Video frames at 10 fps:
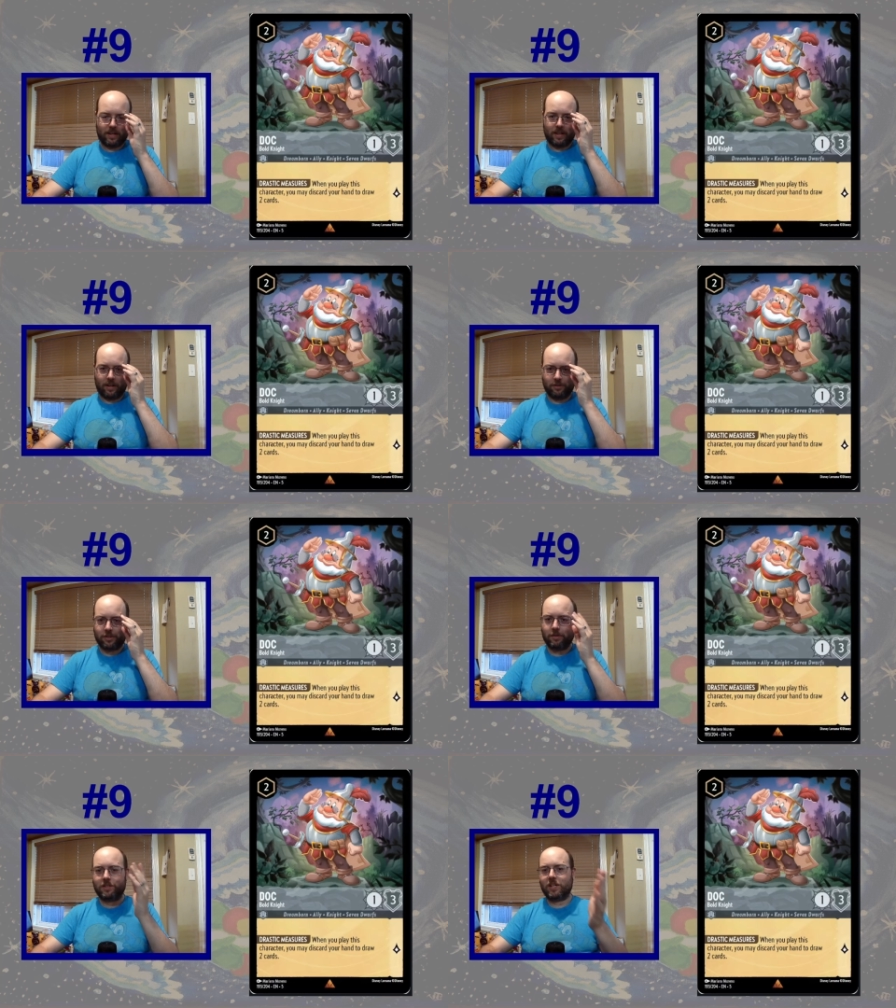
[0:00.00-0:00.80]

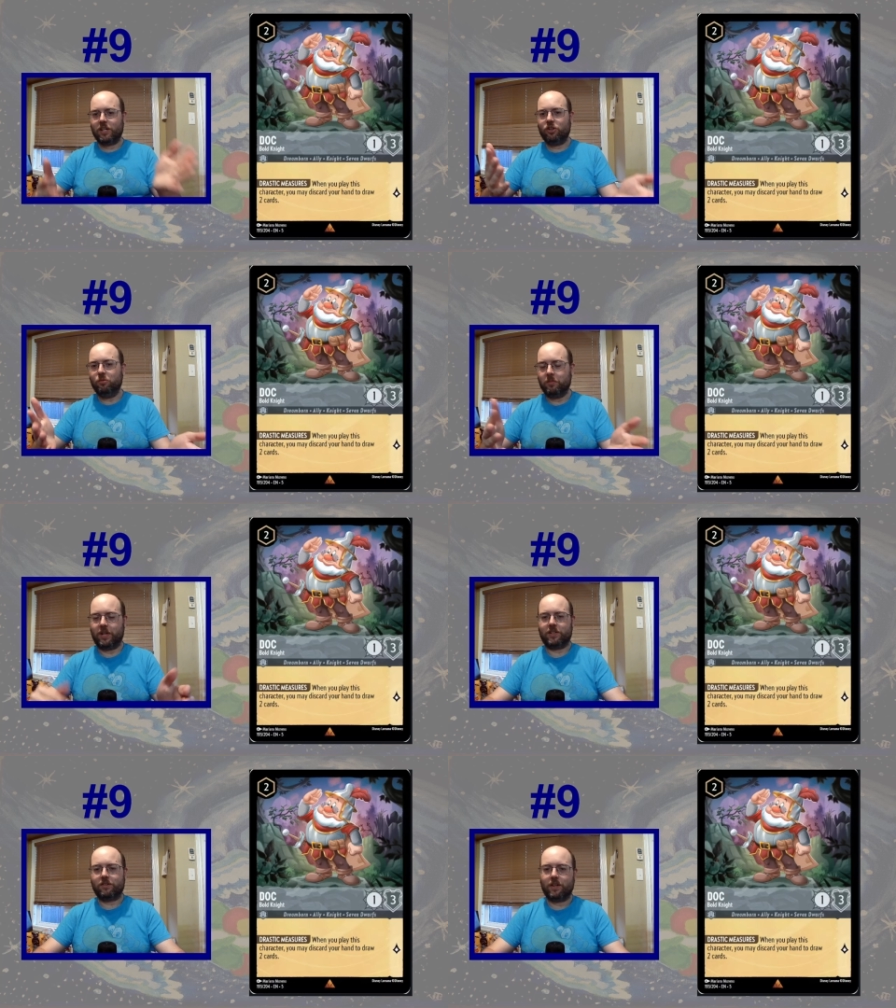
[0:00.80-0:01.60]
Also, it's a you
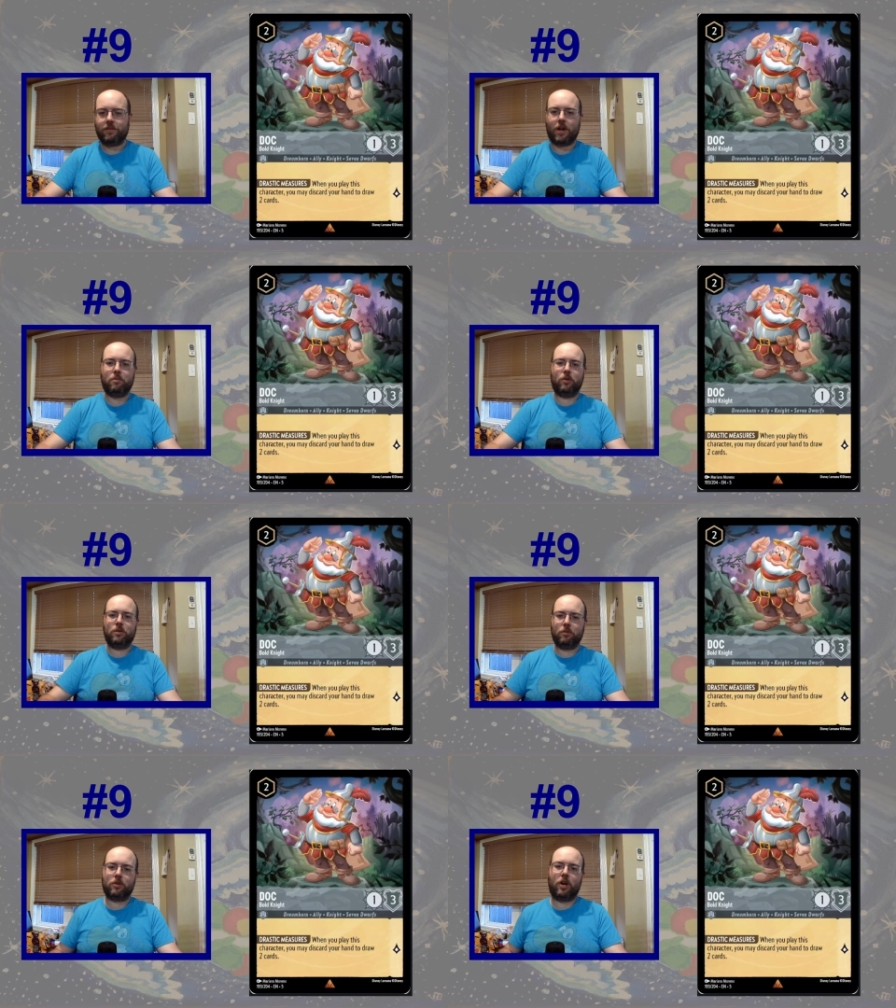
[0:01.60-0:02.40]
may, so if you have
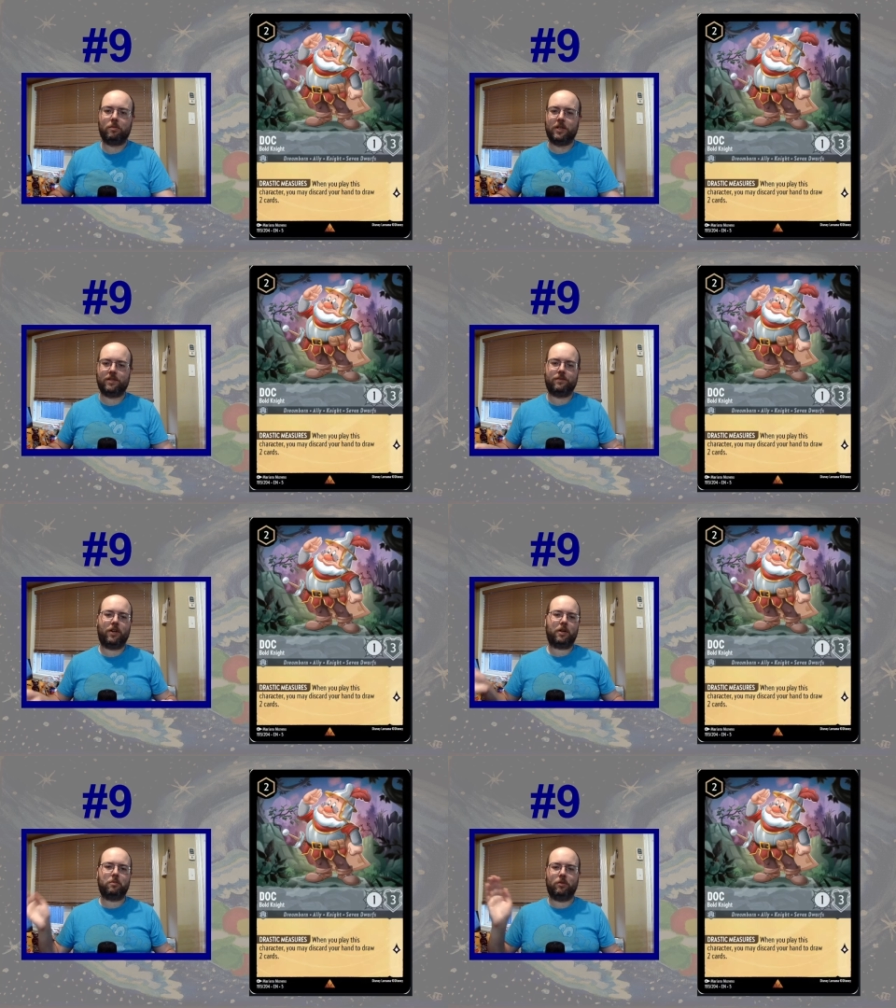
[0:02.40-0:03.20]
multiple copies of
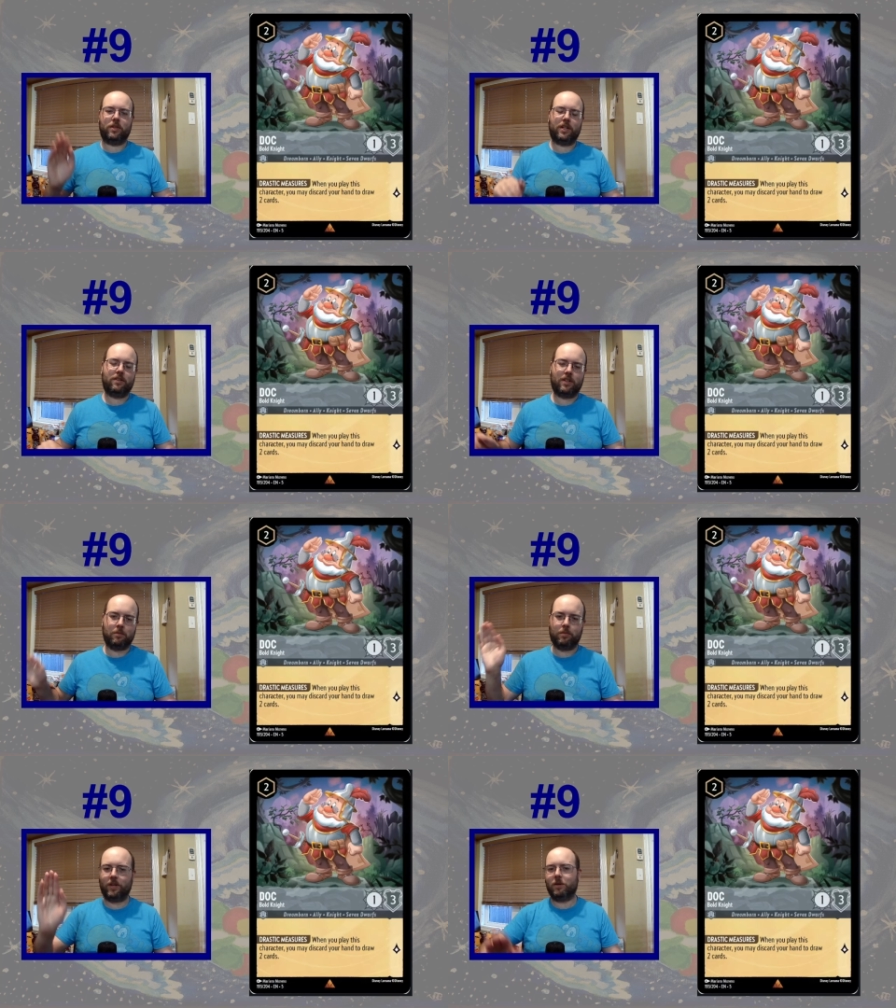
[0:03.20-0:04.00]
Doc Bold Knight, you can
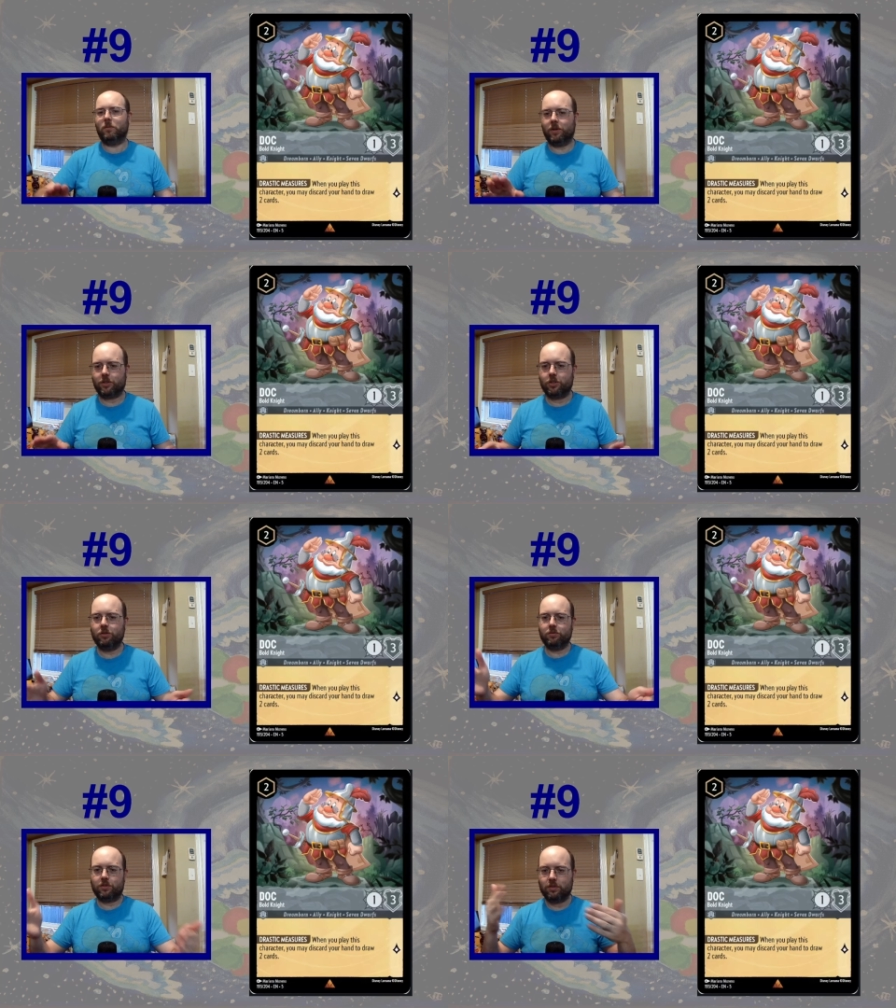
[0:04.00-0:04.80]
play 1,
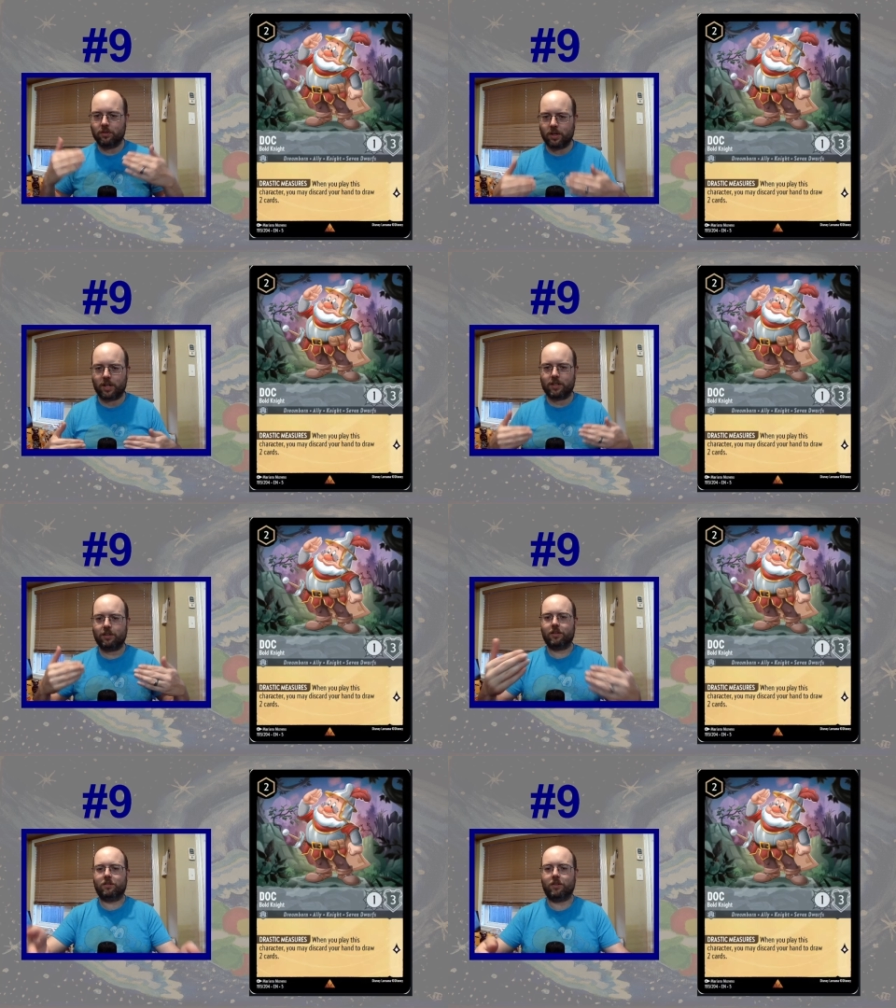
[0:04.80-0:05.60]
choose not
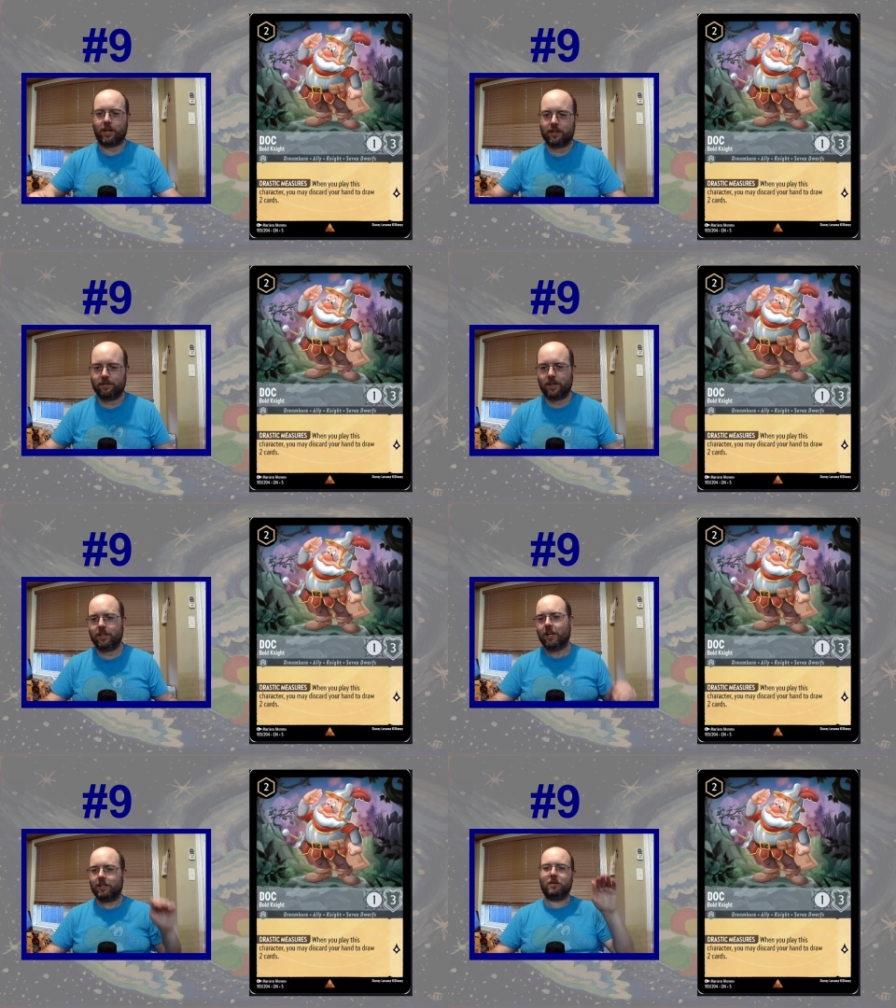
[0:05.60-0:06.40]
to activate,
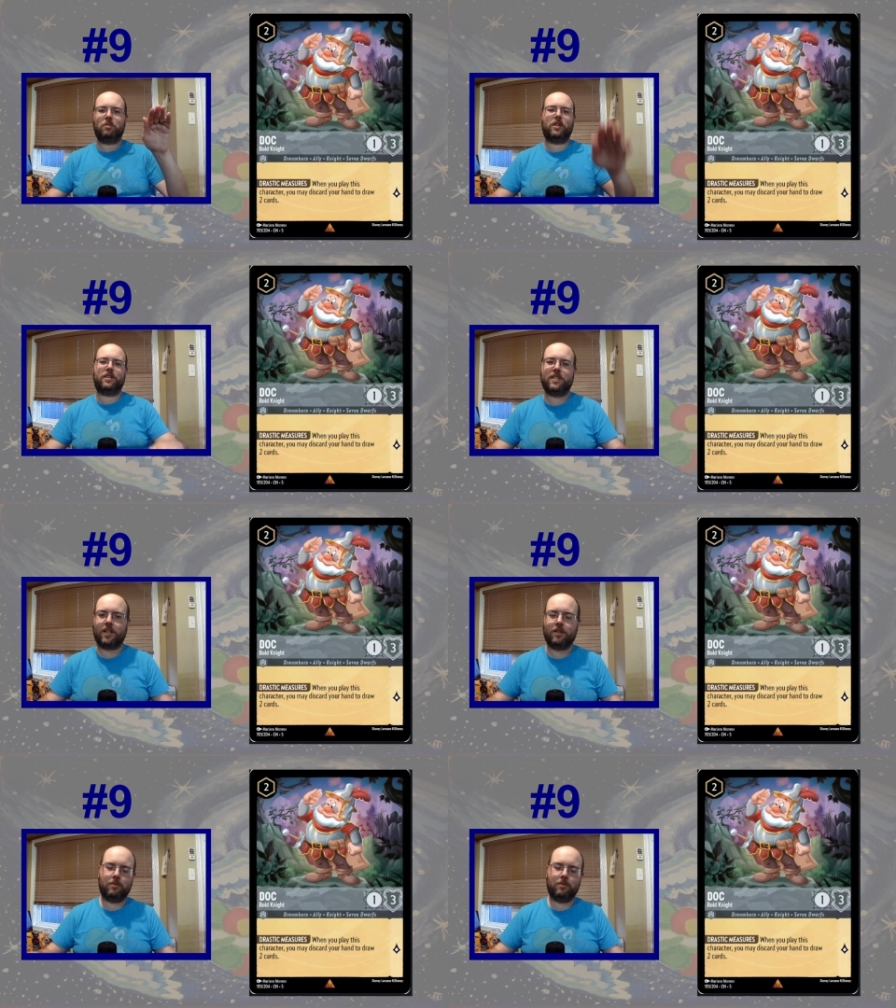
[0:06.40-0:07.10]
then play the second